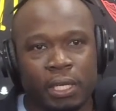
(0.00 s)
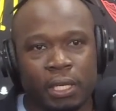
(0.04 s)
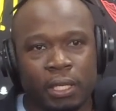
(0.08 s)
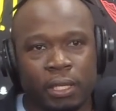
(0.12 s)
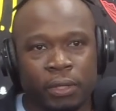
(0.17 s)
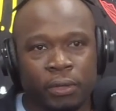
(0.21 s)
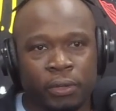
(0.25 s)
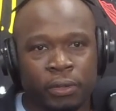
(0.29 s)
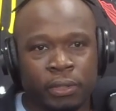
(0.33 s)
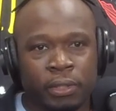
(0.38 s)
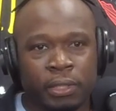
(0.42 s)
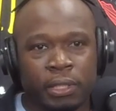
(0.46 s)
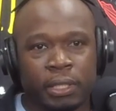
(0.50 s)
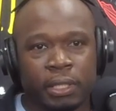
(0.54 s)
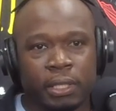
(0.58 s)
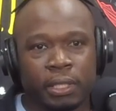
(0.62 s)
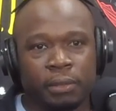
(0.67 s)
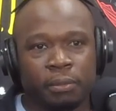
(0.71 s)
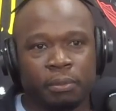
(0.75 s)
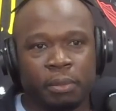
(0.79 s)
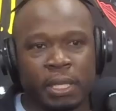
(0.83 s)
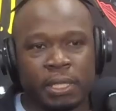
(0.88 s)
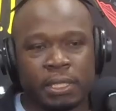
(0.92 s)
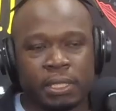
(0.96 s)
learn
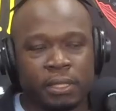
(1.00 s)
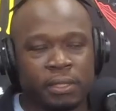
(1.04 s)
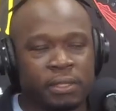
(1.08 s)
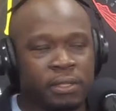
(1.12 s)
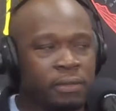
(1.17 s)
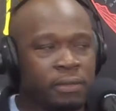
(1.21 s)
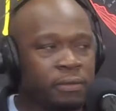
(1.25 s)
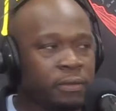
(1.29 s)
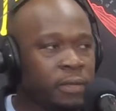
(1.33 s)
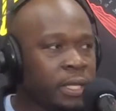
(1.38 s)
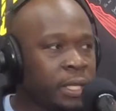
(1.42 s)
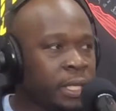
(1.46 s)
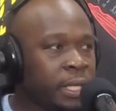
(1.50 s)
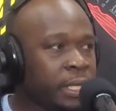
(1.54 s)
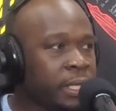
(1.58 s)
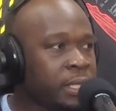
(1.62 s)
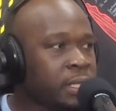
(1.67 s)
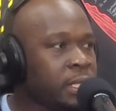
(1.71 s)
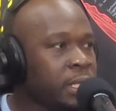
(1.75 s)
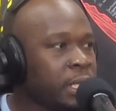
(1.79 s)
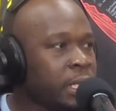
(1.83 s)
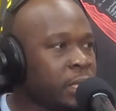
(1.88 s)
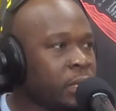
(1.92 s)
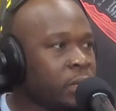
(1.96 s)
the basics of Linux
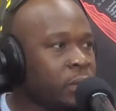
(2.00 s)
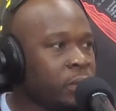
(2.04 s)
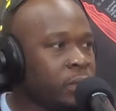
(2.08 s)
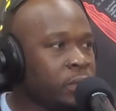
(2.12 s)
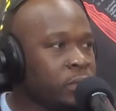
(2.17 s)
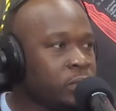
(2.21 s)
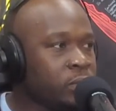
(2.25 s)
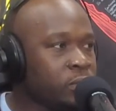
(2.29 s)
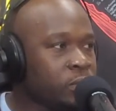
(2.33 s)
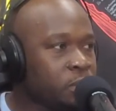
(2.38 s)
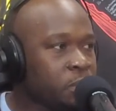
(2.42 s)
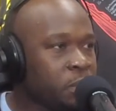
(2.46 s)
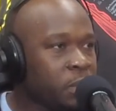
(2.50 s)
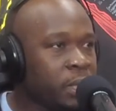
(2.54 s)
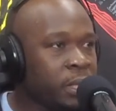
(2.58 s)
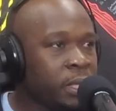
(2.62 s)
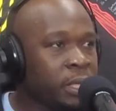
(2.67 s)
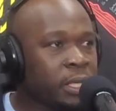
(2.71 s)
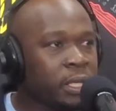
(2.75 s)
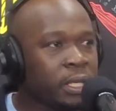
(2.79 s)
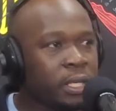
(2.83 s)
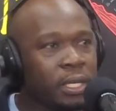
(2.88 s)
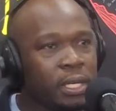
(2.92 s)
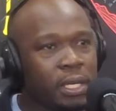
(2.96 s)
and then go into Splunk.